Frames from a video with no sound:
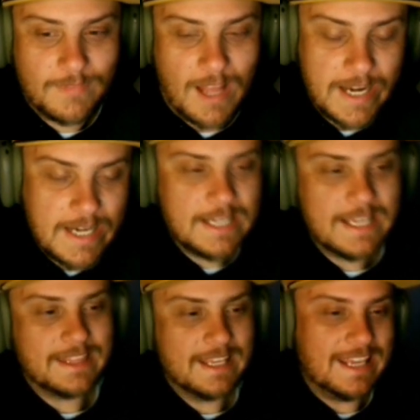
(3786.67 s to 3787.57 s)
I need to
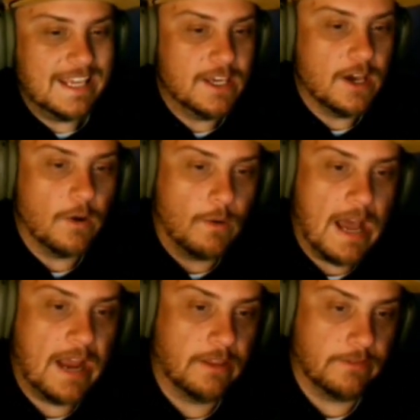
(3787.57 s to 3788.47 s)
get the ego
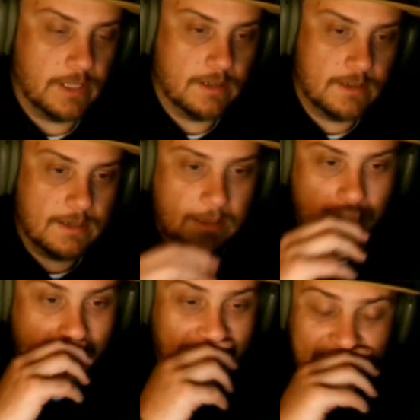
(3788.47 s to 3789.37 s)
out of it.
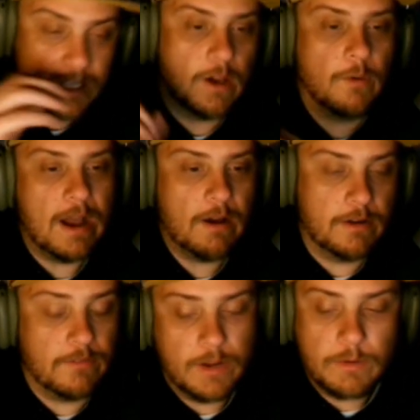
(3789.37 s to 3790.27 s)
Like, I need to go out,
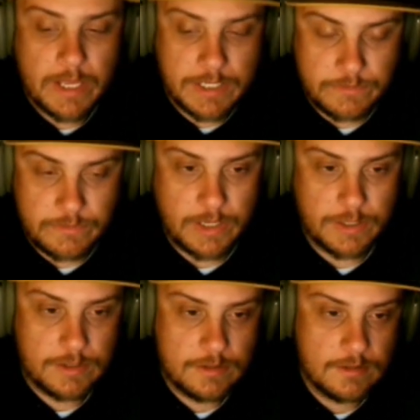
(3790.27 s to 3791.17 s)
and if I don't catch a
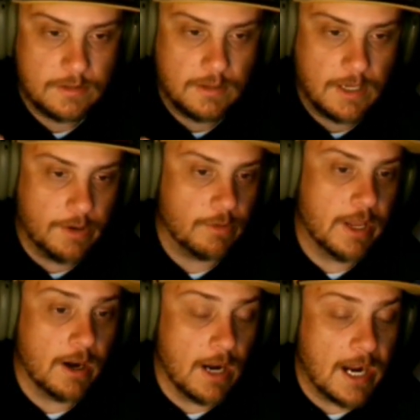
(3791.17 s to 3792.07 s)
fish, I don't
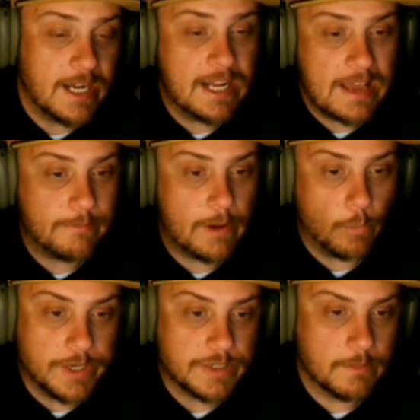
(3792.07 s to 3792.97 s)
care. I need to have my
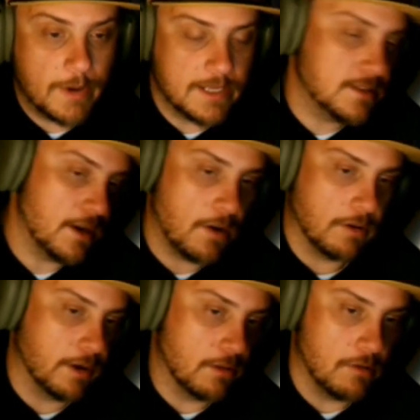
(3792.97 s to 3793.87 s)
winter mindset
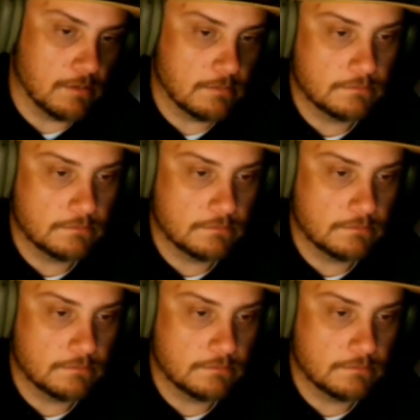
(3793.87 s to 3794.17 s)
all year long.